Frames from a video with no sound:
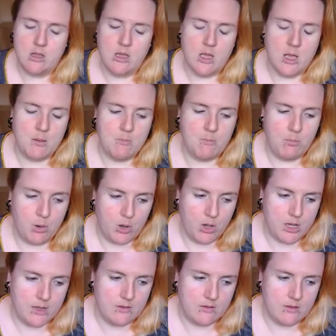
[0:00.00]
but
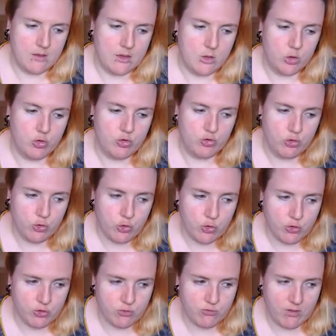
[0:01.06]
due to
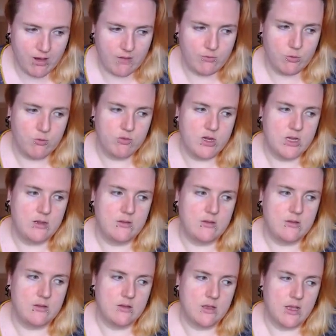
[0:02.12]
Ravelry's
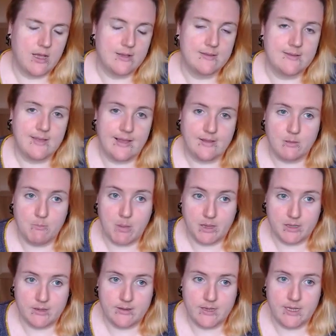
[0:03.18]

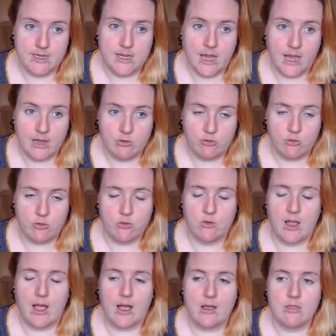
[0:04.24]
accessibility issues at
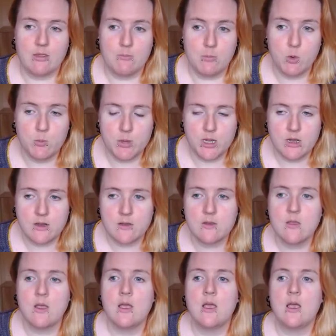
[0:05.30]
the moment,
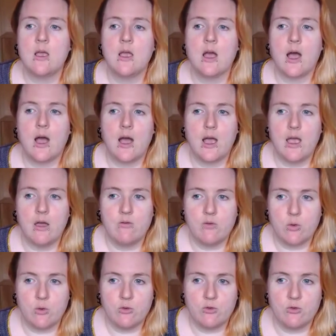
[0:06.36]
I have
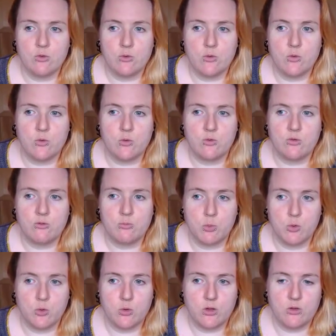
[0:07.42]
also spoke
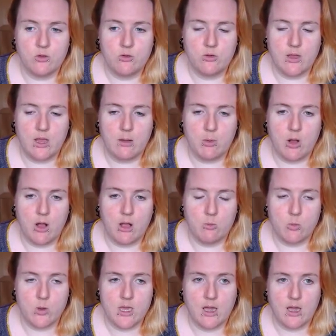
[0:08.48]
to Deborah and we
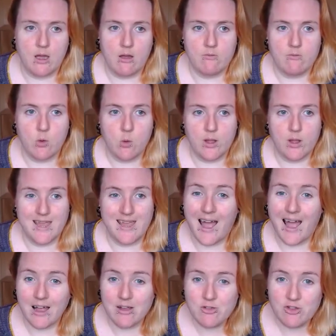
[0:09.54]
have got a
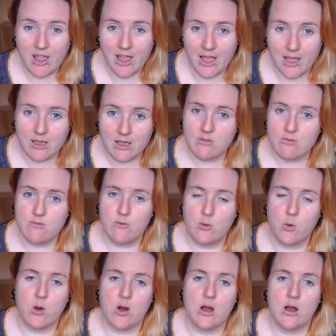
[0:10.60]
hashtag
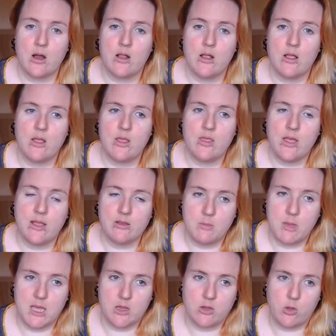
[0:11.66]
for this make
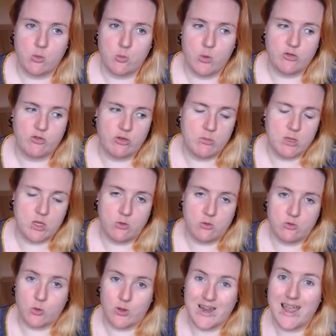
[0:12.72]
along, which can be used on
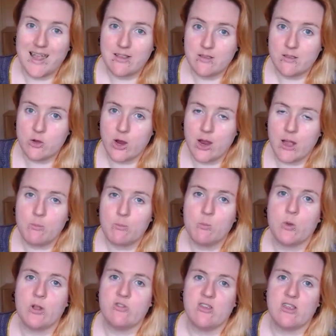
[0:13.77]
Instagram, which
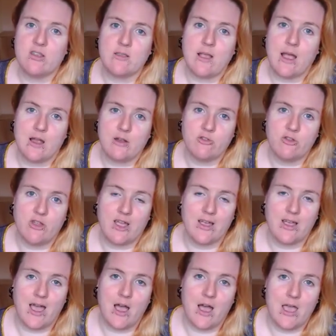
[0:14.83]
is hashtag
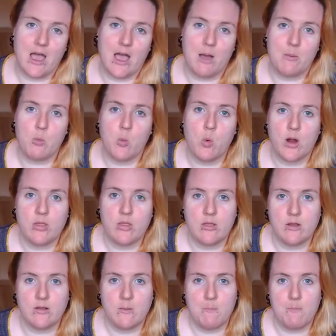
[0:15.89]

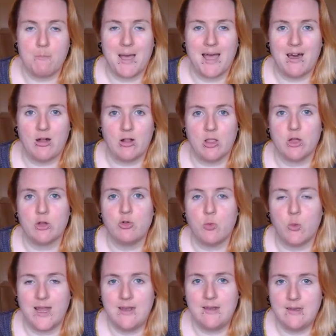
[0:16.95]

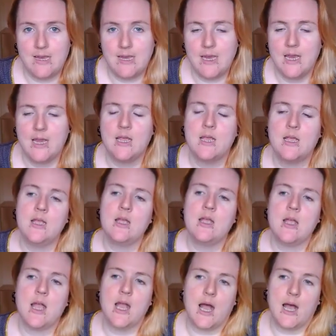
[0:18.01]
IamWorthItMahal20.
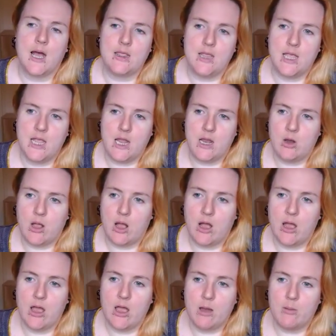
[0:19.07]
And then I
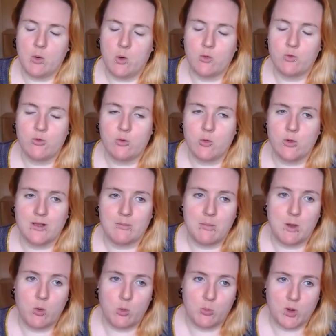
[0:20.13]
am also going to be
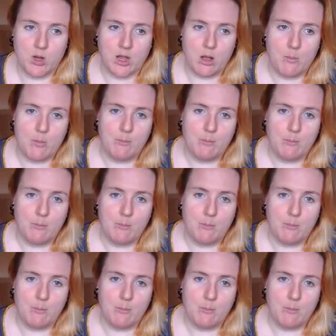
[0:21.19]
opening up my